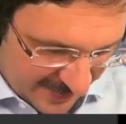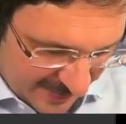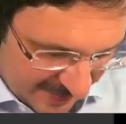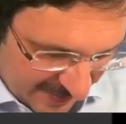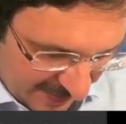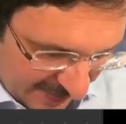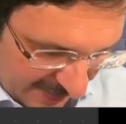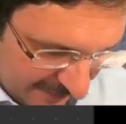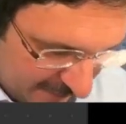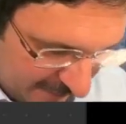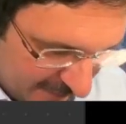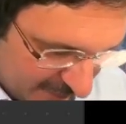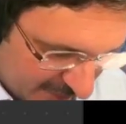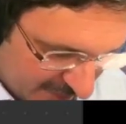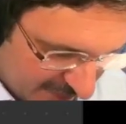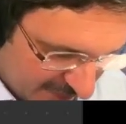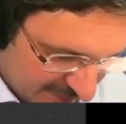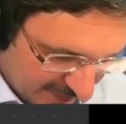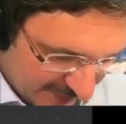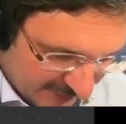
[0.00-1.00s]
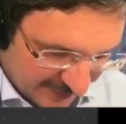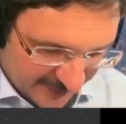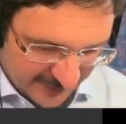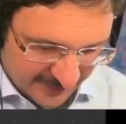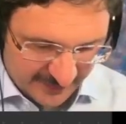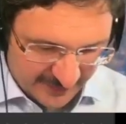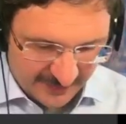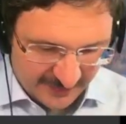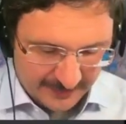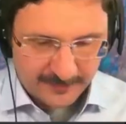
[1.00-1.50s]
And of course,
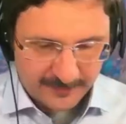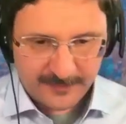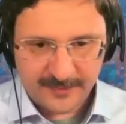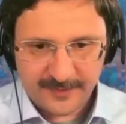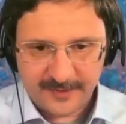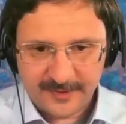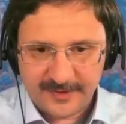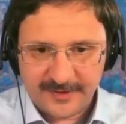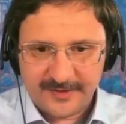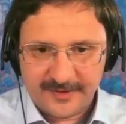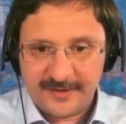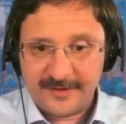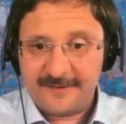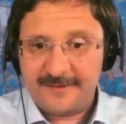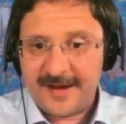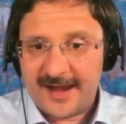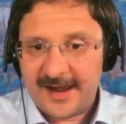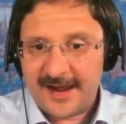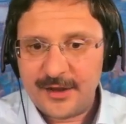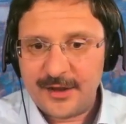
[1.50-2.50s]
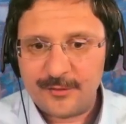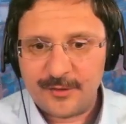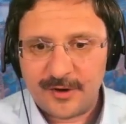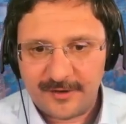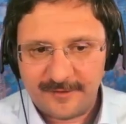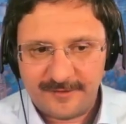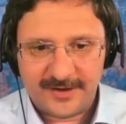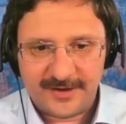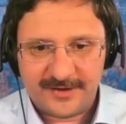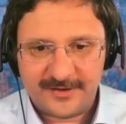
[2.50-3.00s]
the value
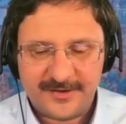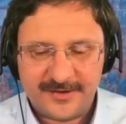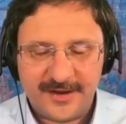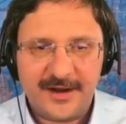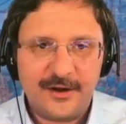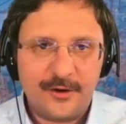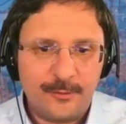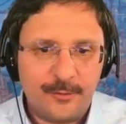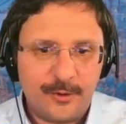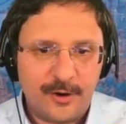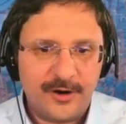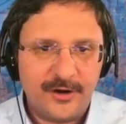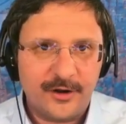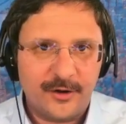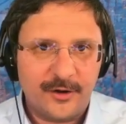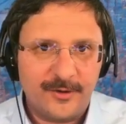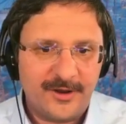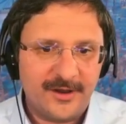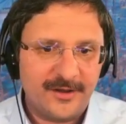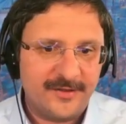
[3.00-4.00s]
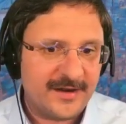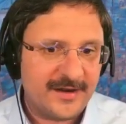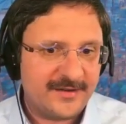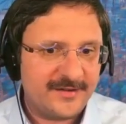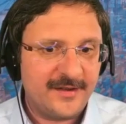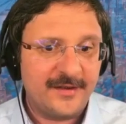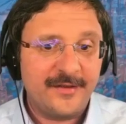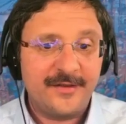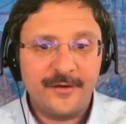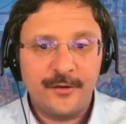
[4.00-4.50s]
of that Taylor polynomial here, that's
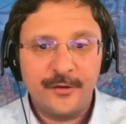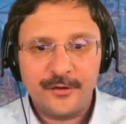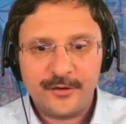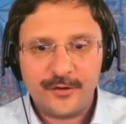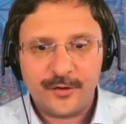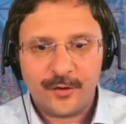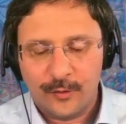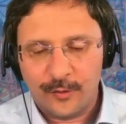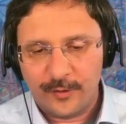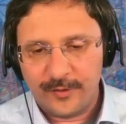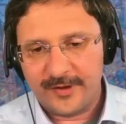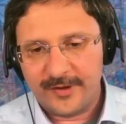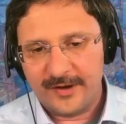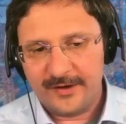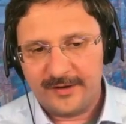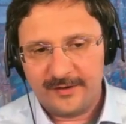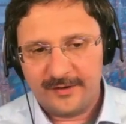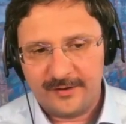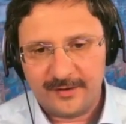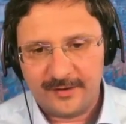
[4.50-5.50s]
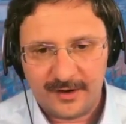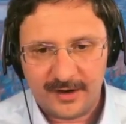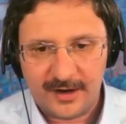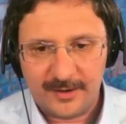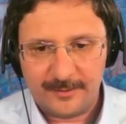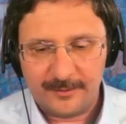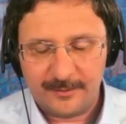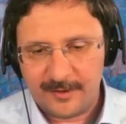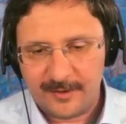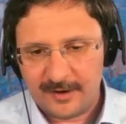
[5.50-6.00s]
the third coordinate
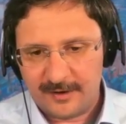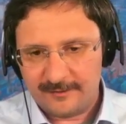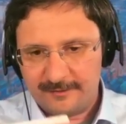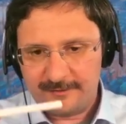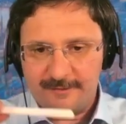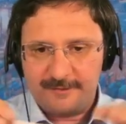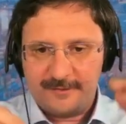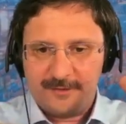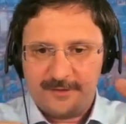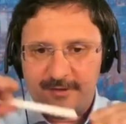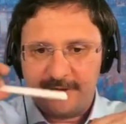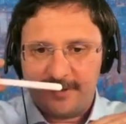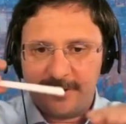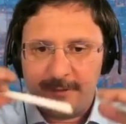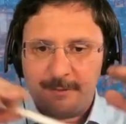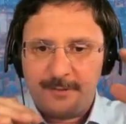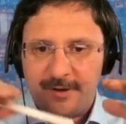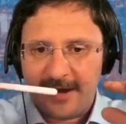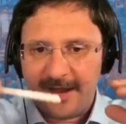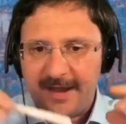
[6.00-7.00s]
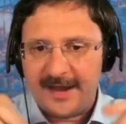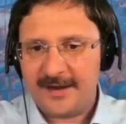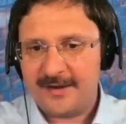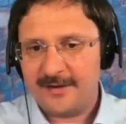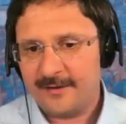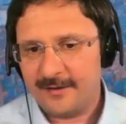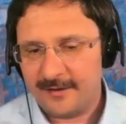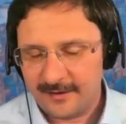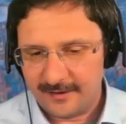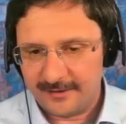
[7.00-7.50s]
of the plane
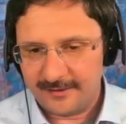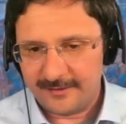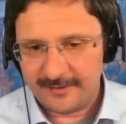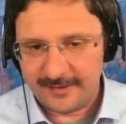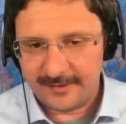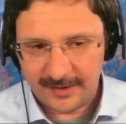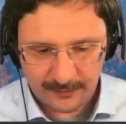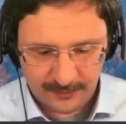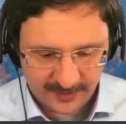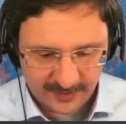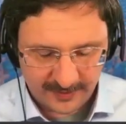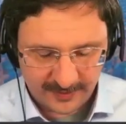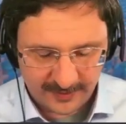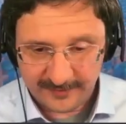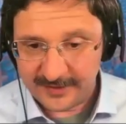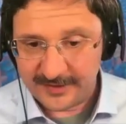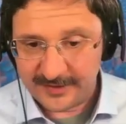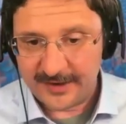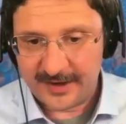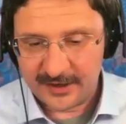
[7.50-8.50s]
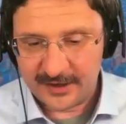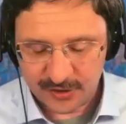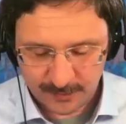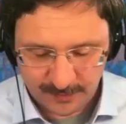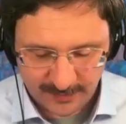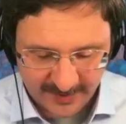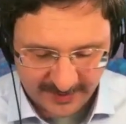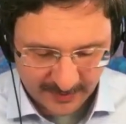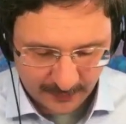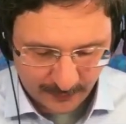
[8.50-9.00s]
that we have, the tangential
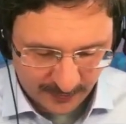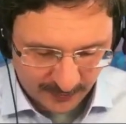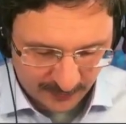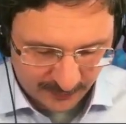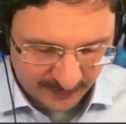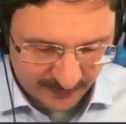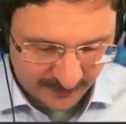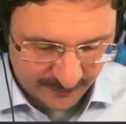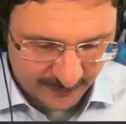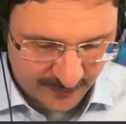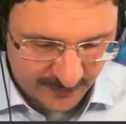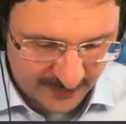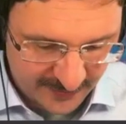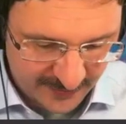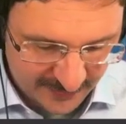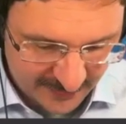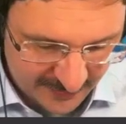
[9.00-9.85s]
plane that we're looking for.